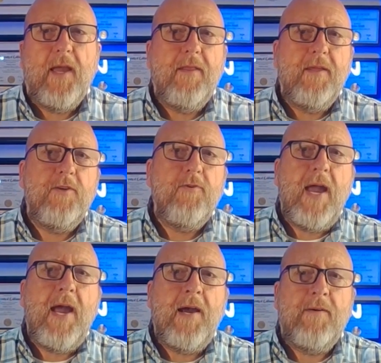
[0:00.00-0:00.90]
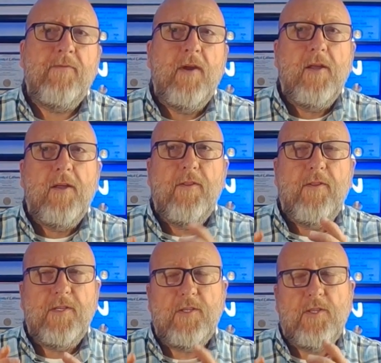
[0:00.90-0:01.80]
And then you have
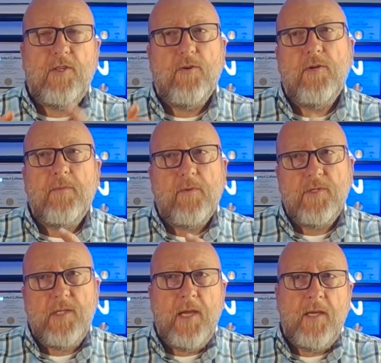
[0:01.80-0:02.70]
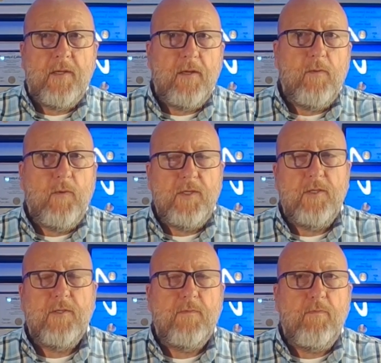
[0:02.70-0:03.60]
this 30%, which
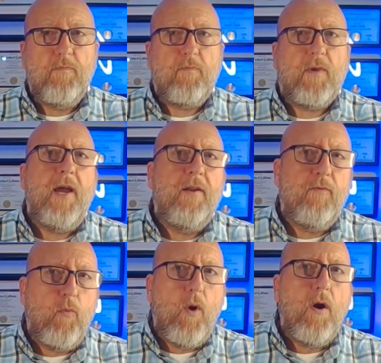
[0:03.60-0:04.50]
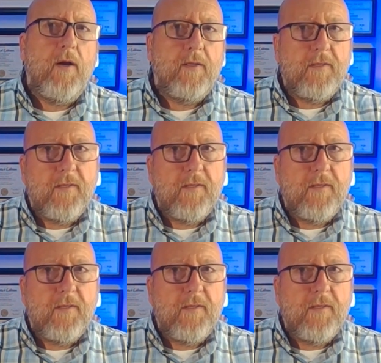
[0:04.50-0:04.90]
is kind of wants.